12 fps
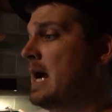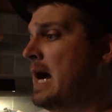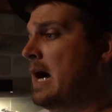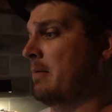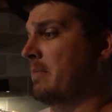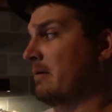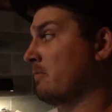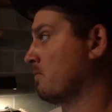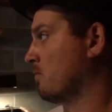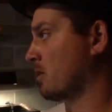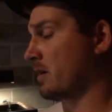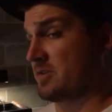Um, and
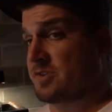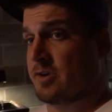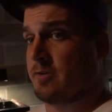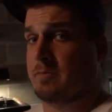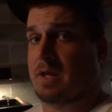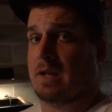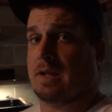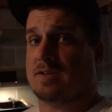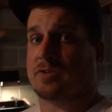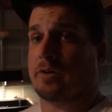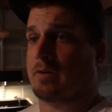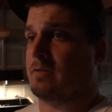we're going to assume that
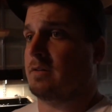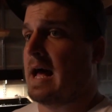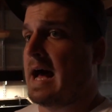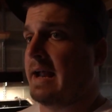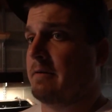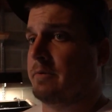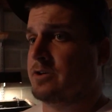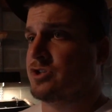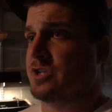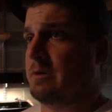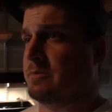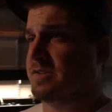he's grown a lot,
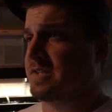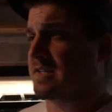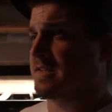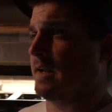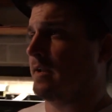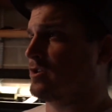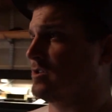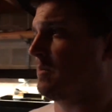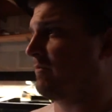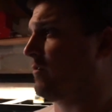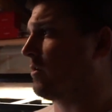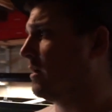which he was sixteen inches
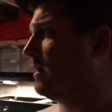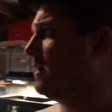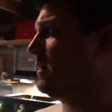before.